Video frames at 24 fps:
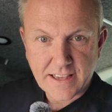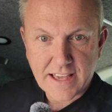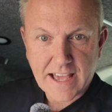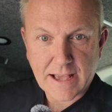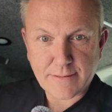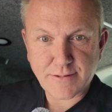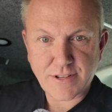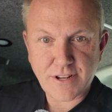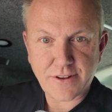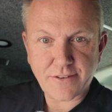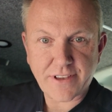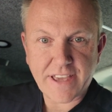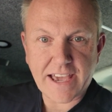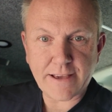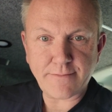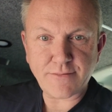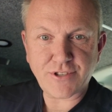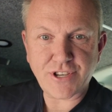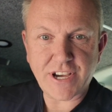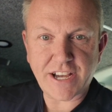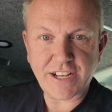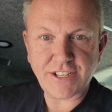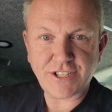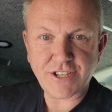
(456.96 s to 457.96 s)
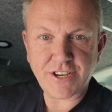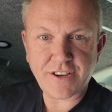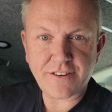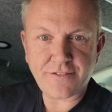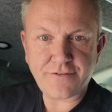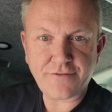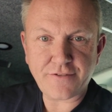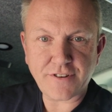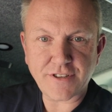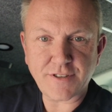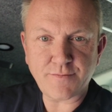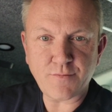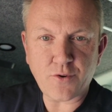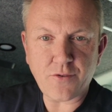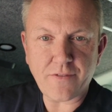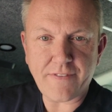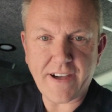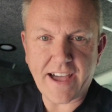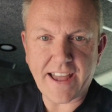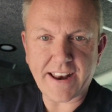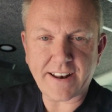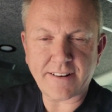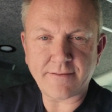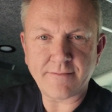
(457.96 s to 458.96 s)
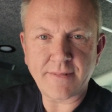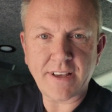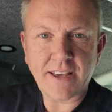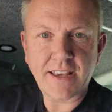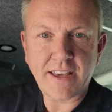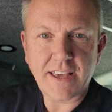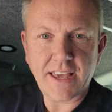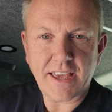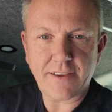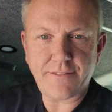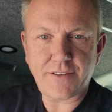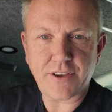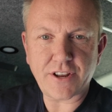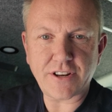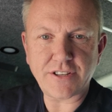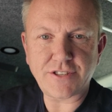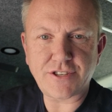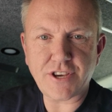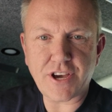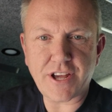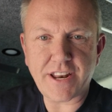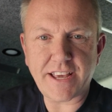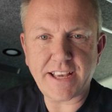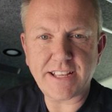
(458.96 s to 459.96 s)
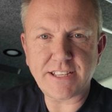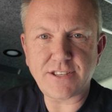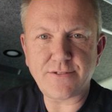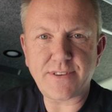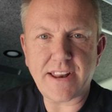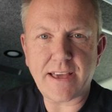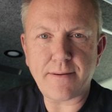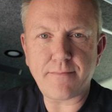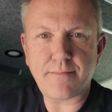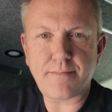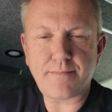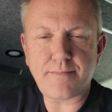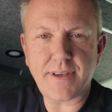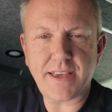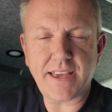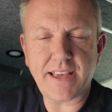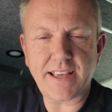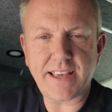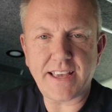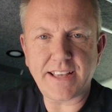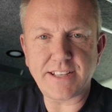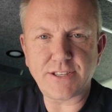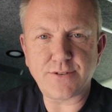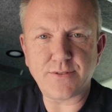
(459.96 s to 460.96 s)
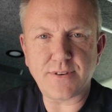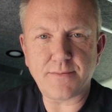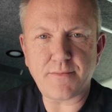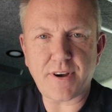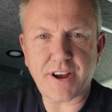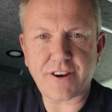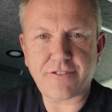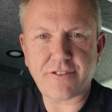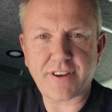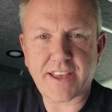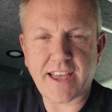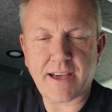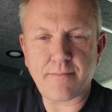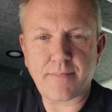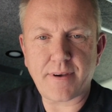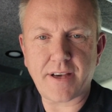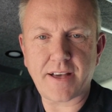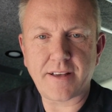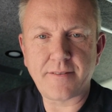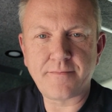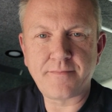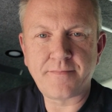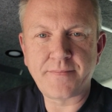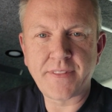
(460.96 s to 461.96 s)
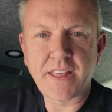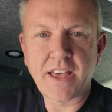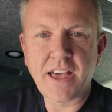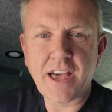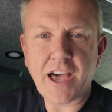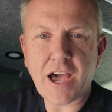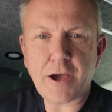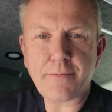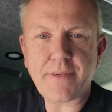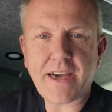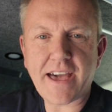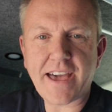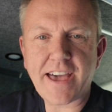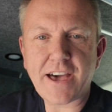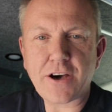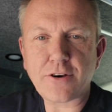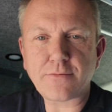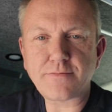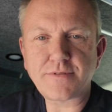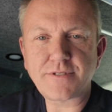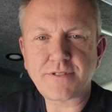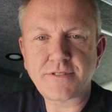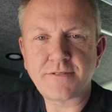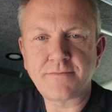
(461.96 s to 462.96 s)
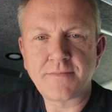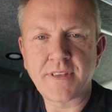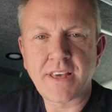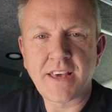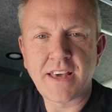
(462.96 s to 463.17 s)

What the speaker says: Absolute game changer for a small van if you're going to turn it into a micro camper. Hope that helps.